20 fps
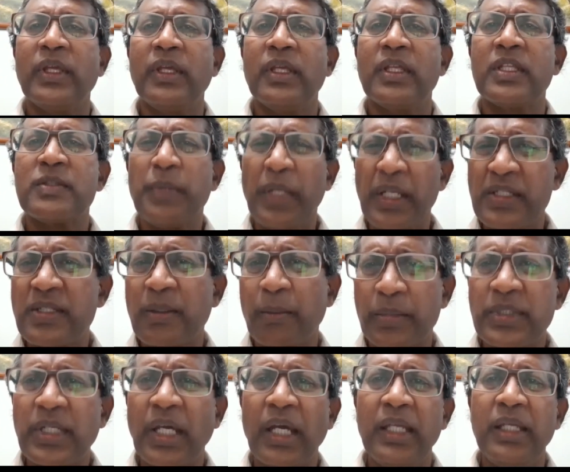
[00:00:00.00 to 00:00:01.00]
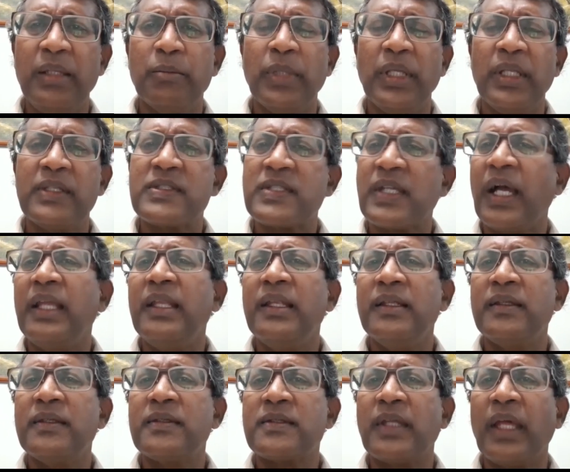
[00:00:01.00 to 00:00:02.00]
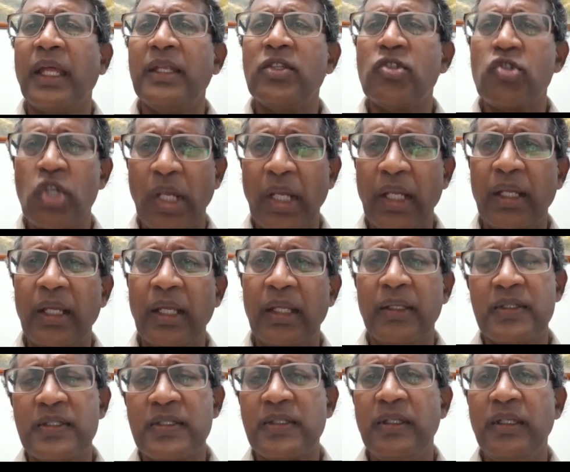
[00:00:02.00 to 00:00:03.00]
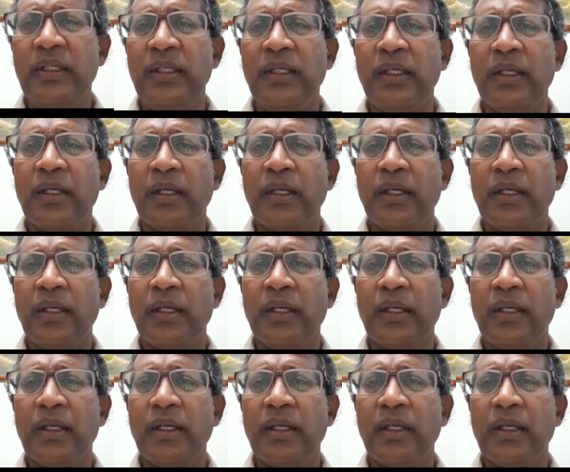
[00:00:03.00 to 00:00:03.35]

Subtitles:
spend some time in silence and check and see,